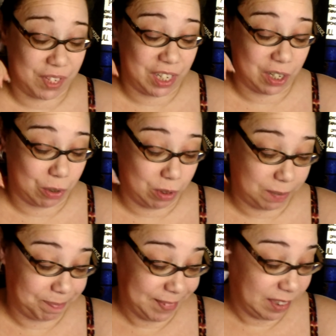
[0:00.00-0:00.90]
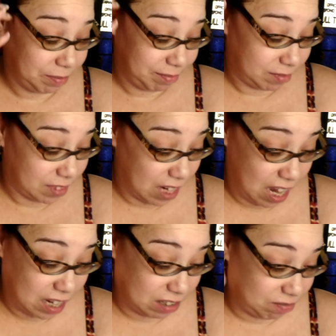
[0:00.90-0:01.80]
videos.
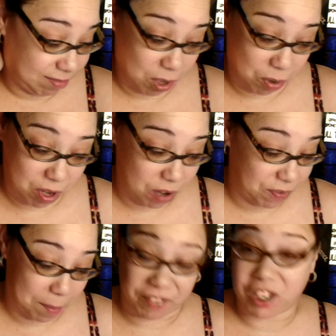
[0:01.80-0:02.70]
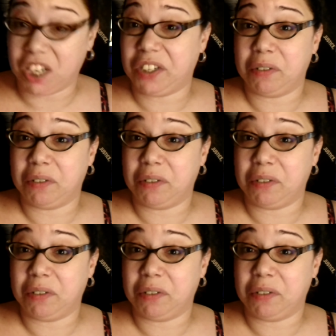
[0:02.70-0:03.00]
I don't know if I'm ever going